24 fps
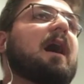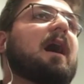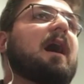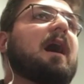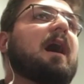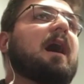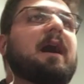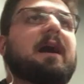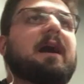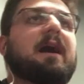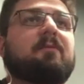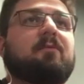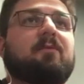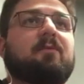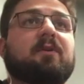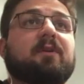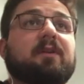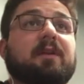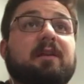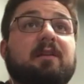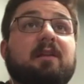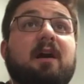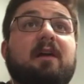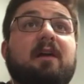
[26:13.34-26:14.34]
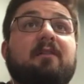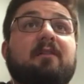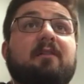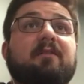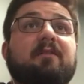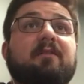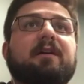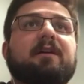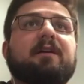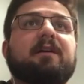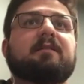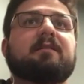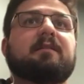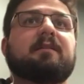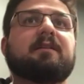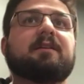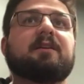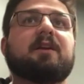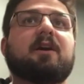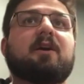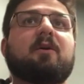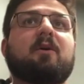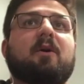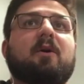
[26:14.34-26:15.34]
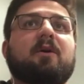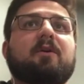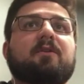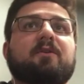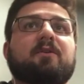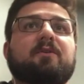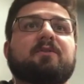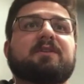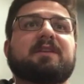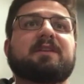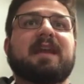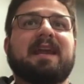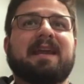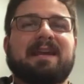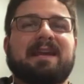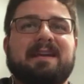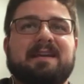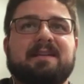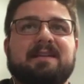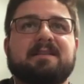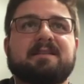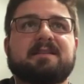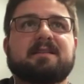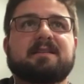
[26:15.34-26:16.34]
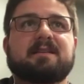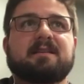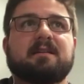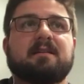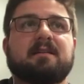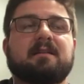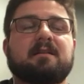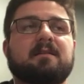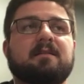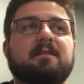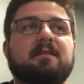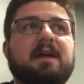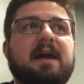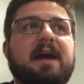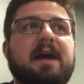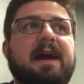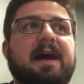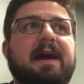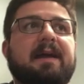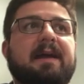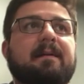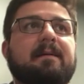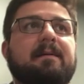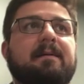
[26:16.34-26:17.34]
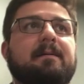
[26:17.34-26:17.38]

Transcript: I really love it. Are there days that